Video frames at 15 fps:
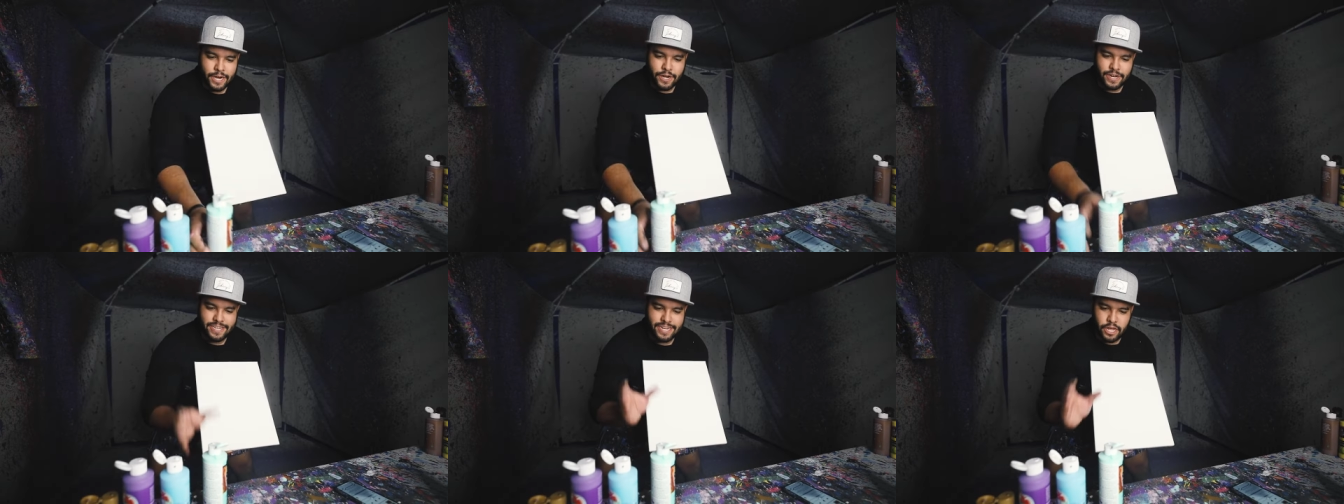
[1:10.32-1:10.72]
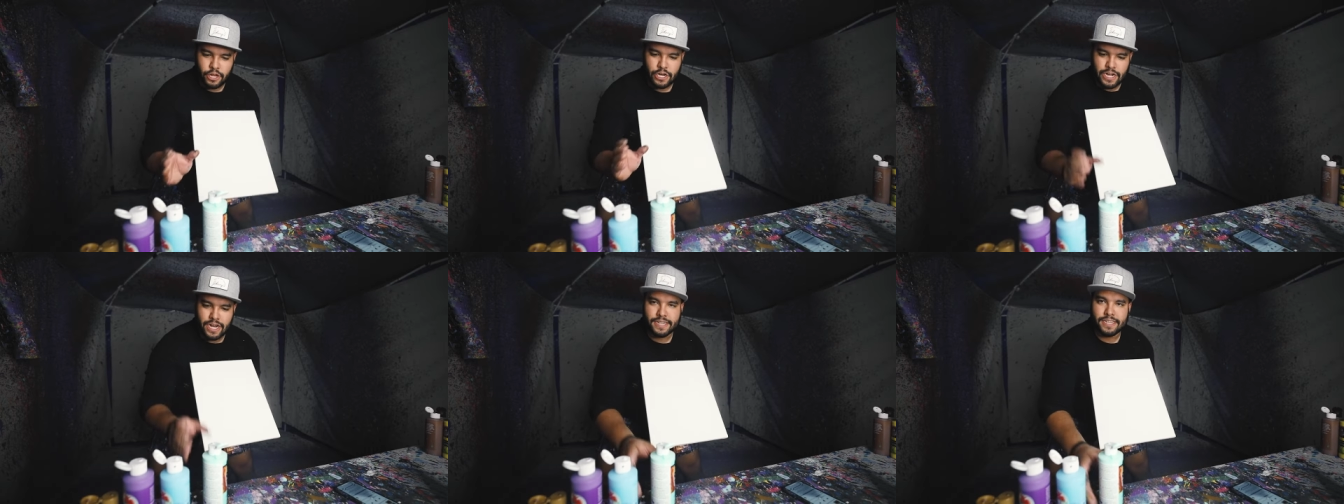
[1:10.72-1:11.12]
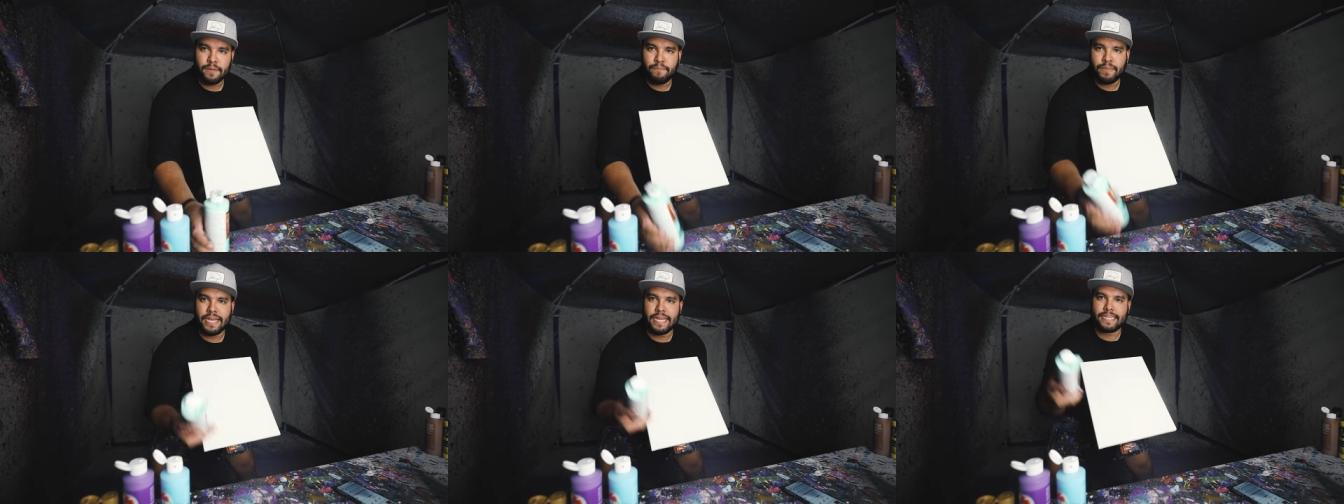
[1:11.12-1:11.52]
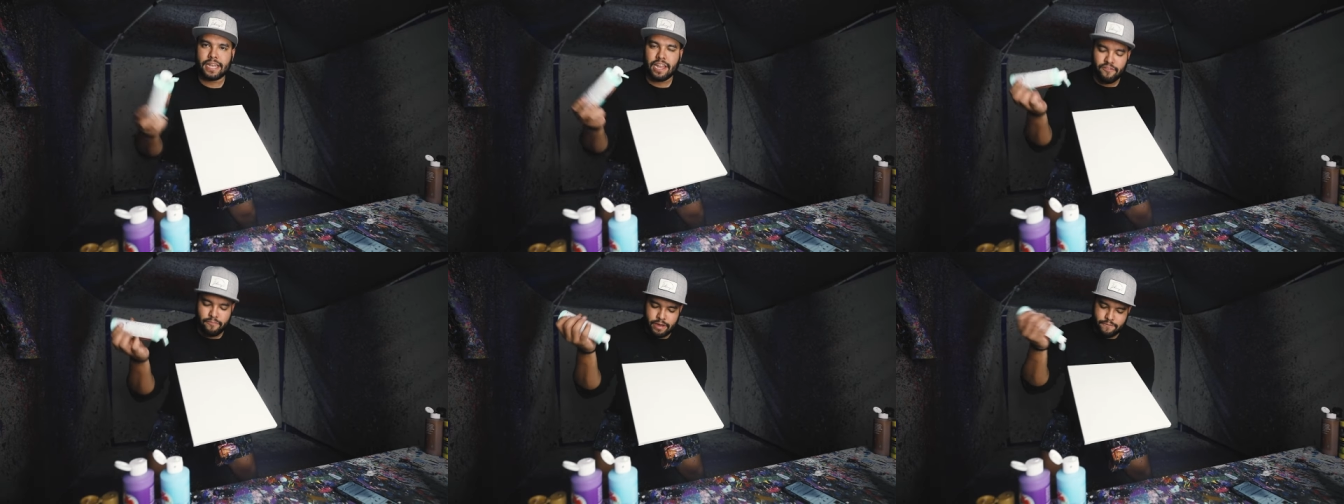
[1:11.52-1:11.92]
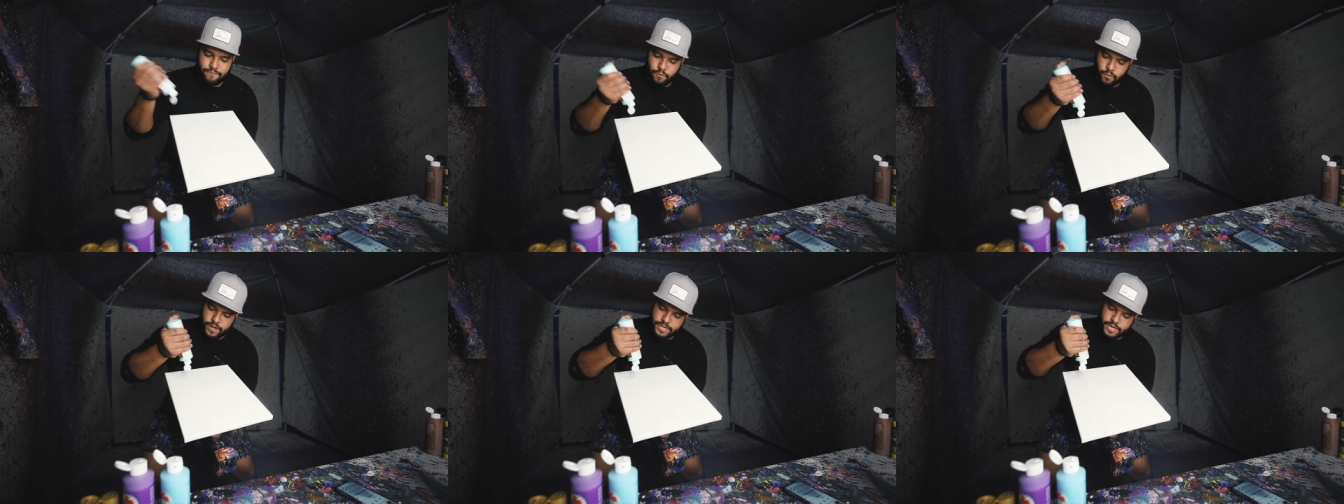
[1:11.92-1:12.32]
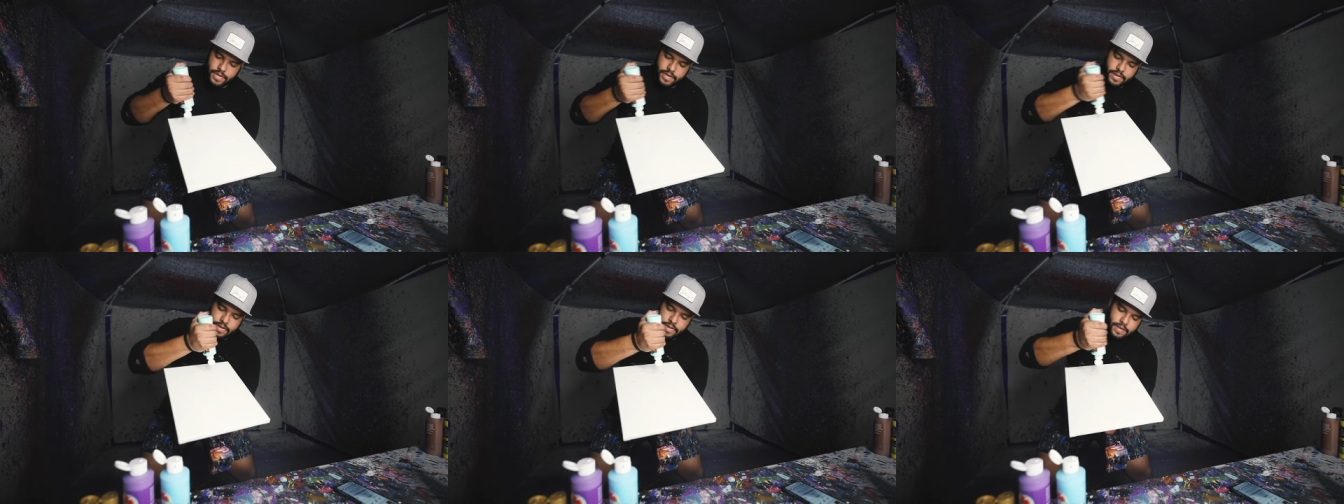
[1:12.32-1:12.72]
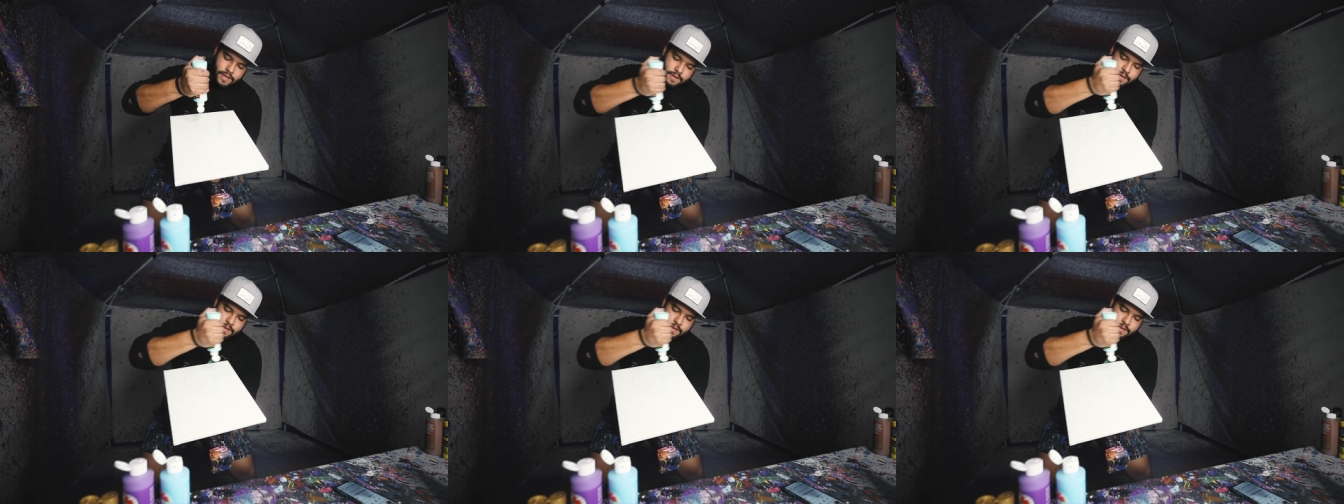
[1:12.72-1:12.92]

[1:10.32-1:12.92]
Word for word: Here is another custom piece, 11 by 14.